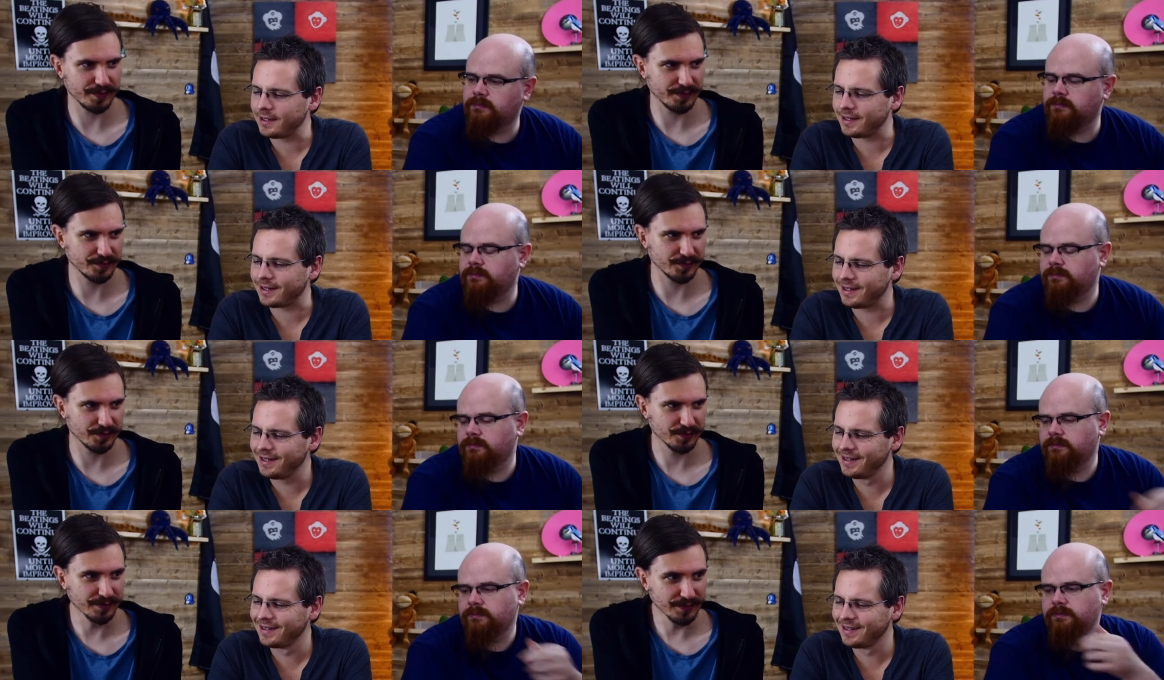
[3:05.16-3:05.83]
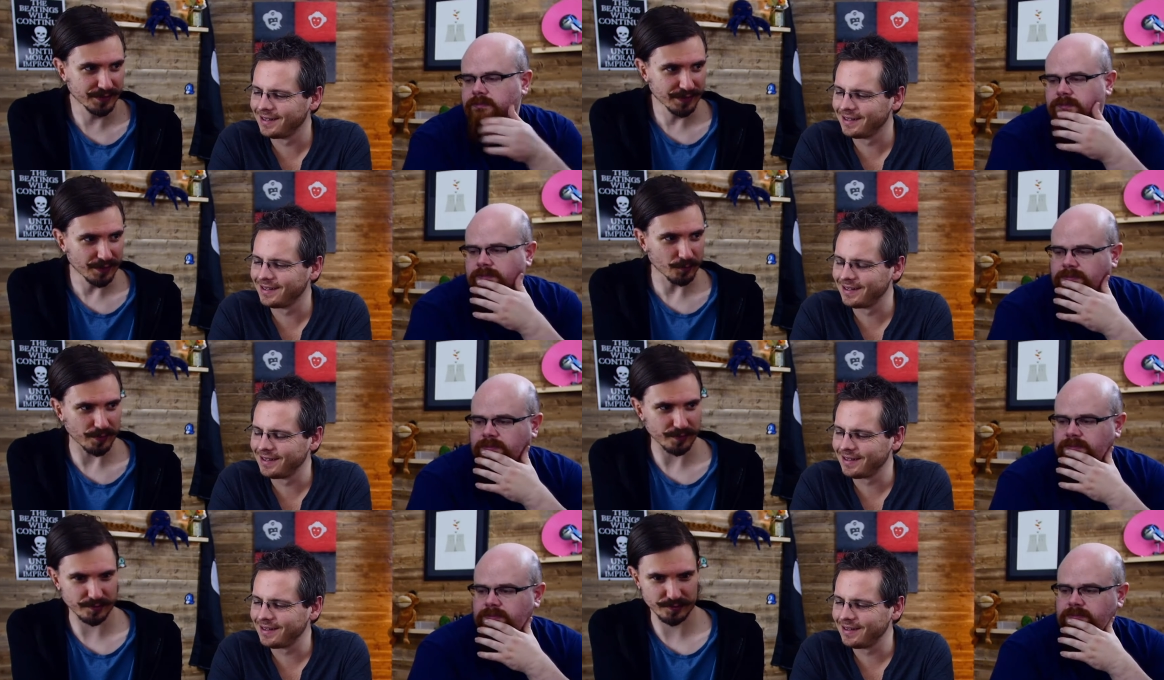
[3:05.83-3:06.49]
Speaker 1: nature.
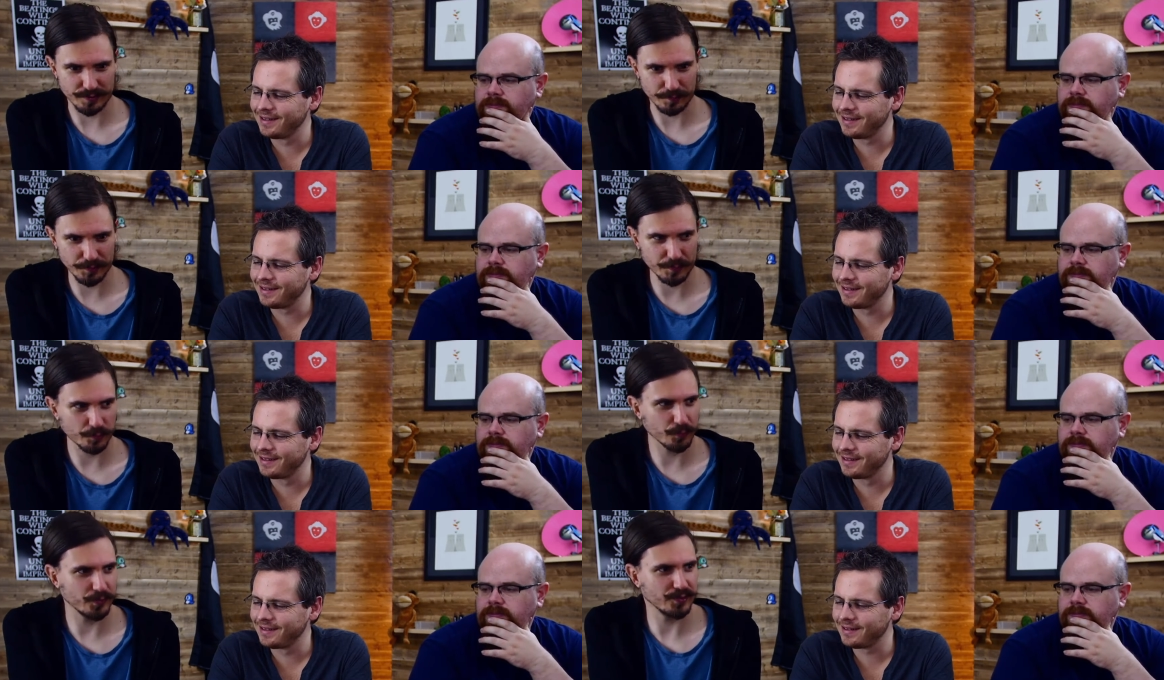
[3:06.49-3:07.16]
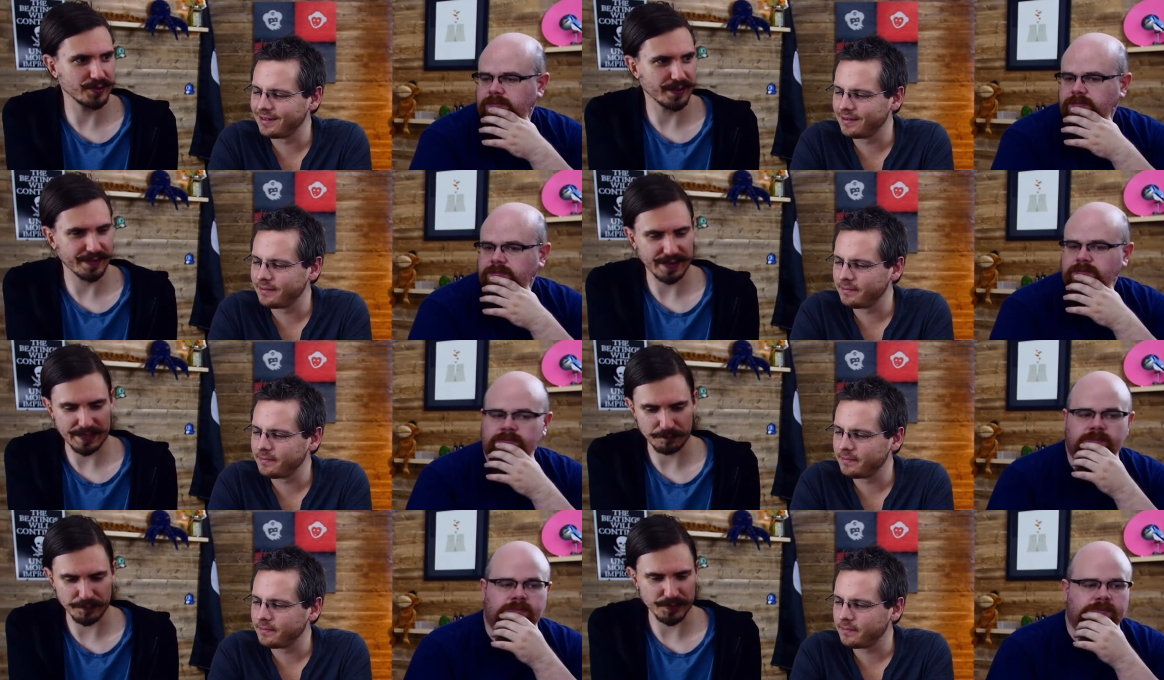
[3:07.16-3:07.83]
where it's uh, people putting together
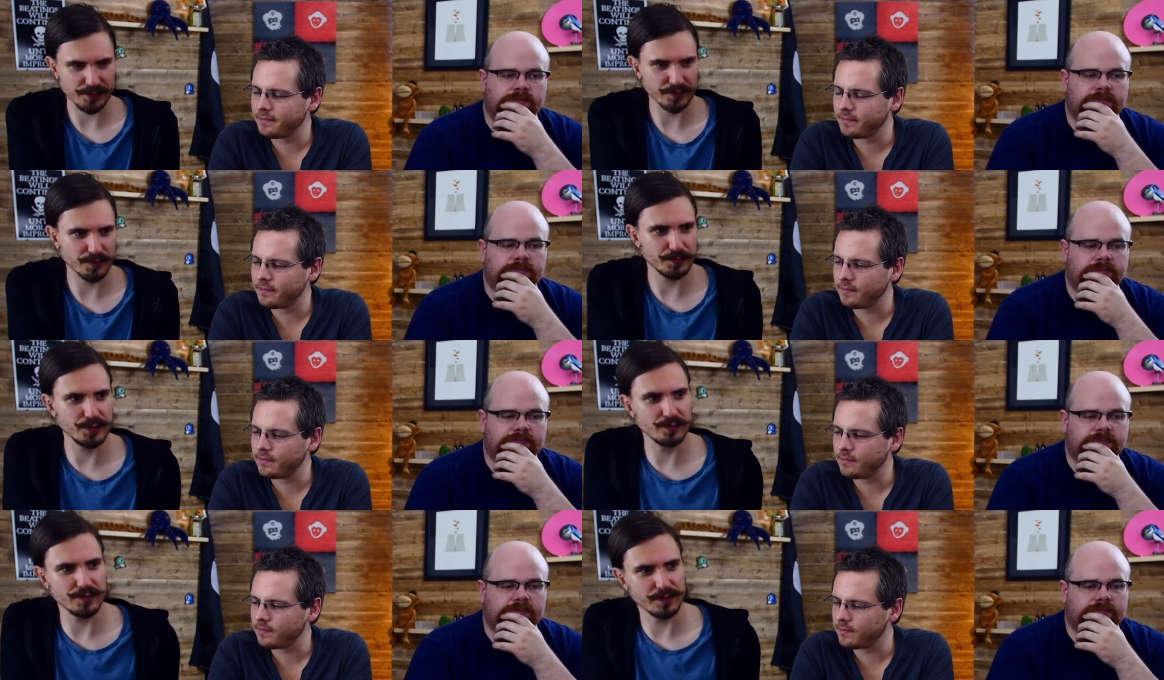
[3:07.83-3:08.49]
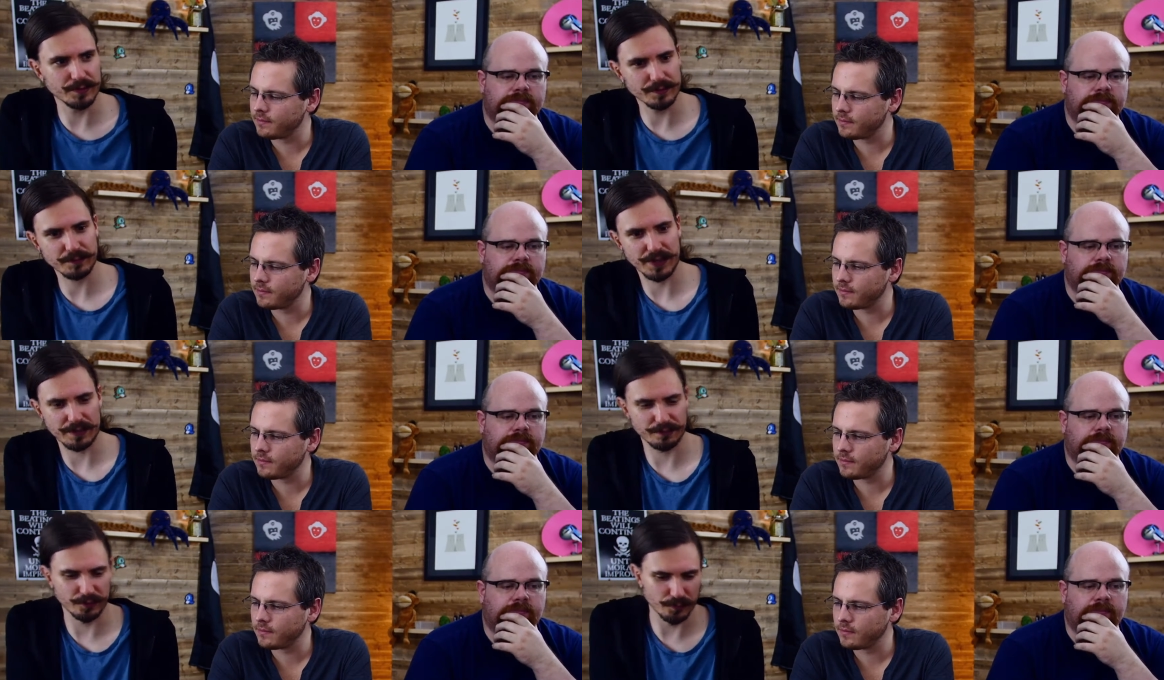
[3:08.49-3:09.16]
ambient computing
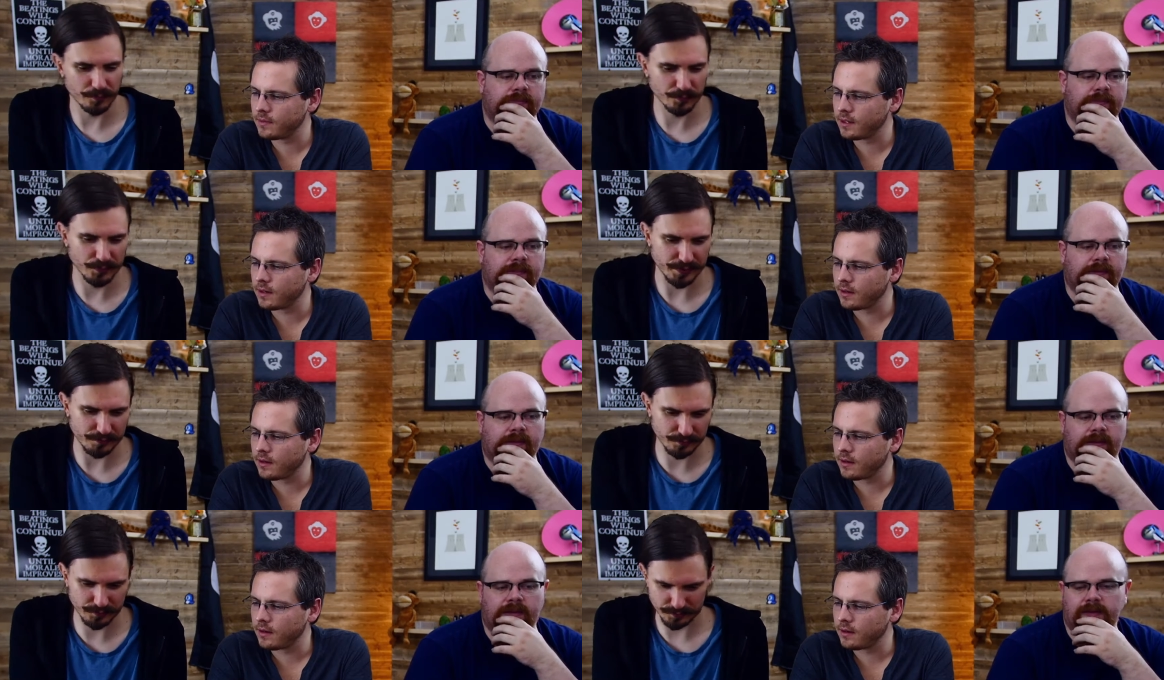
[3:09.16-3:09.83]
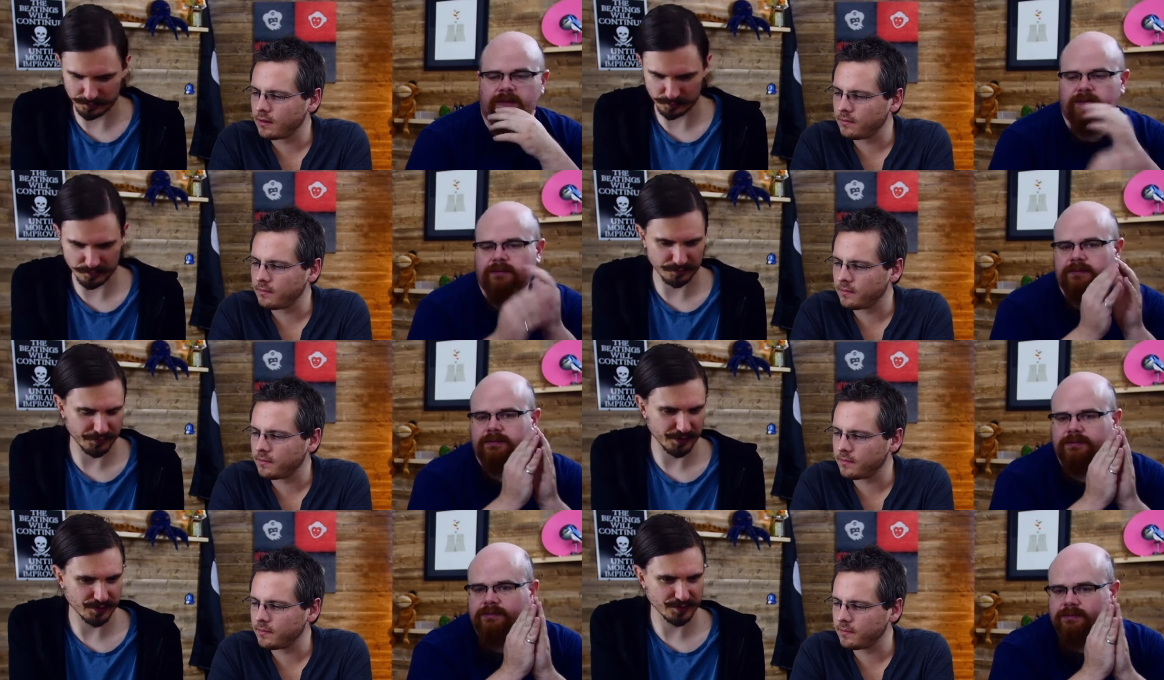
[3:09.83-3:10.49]
platforms where you've got
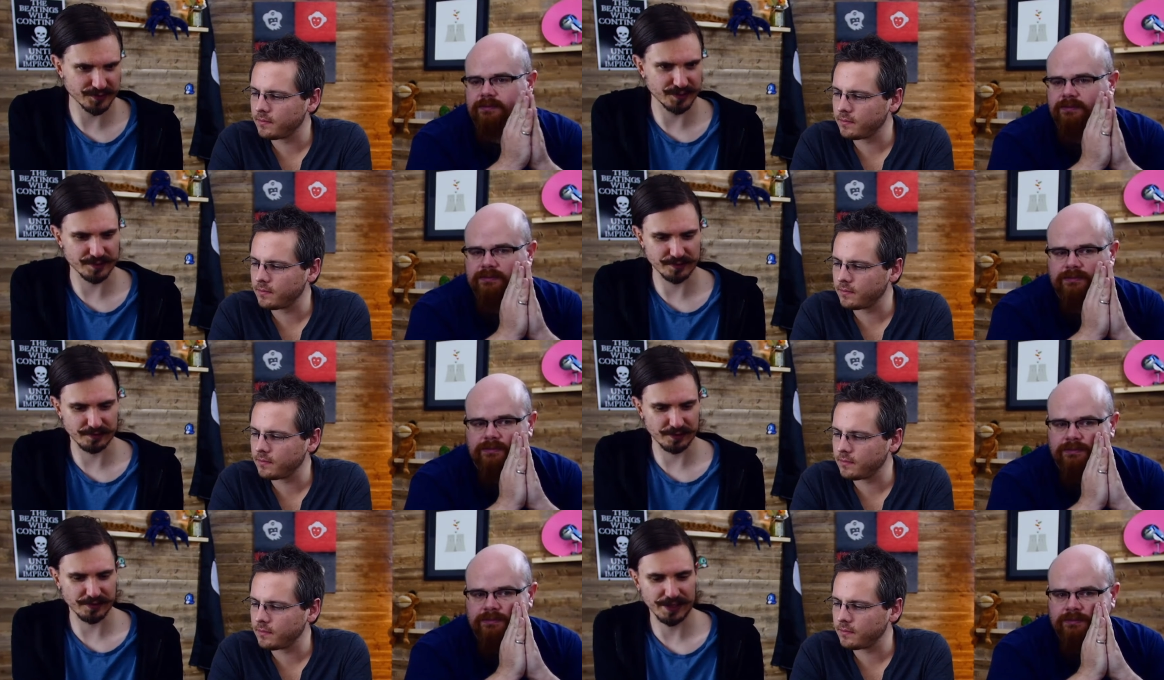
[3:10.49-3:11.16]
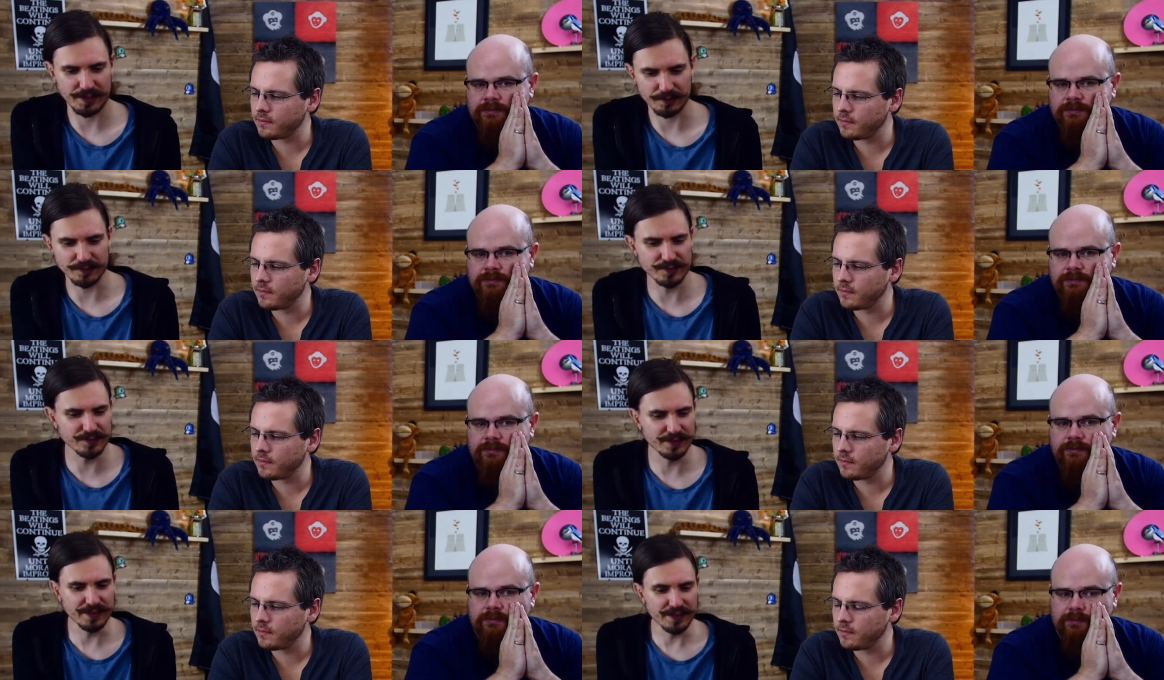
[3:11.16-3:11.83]
something that just sits around your house